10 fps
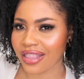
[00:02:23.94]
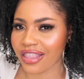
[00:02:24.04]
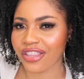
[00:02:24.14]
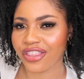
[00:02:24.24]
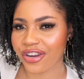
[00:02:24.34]

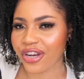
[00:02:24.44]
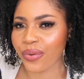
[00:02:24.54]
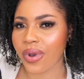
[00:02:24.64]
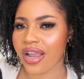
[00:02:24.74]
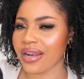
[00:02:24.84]
The
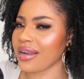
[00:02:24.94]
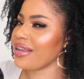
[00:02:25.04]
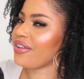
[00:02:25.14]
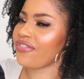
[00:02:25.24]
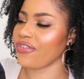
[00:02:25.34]
third one,
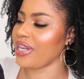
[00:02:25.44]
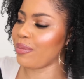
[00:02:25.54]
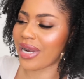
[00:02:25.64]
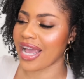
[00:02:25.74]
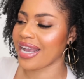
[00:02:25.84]
fully
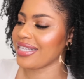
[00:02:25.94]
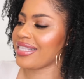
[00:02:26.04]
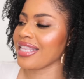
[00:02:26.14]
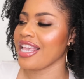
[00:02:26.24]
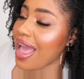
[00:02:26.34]

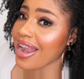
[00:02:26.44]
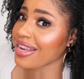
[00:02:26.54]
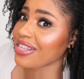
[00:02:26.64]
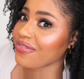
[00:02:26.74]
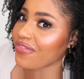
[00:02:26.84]
blast, and
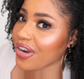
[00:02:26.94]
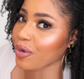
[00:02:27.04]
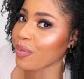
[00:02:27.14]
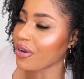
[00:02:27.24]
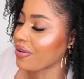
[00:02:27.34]
it's
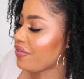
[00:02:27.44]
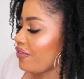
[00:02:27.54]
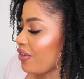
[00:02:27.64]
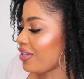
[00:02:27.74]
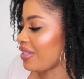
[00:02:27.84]
very
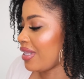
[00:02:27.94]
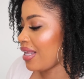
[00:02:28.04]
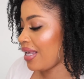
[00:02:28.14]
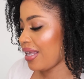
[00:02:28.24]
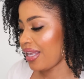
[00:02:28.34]
powerful,
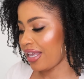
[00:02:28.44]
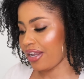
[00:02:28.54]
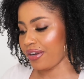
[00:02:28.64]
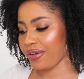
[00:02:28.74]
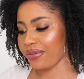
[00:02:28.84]

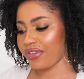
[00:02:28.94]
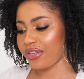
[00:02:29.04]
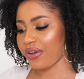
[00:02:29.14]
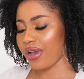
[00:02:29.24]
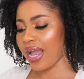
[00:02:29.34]
you know,
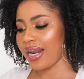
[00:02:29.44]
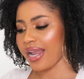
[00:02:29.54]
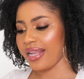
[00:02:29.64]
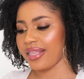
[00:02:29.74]
so I like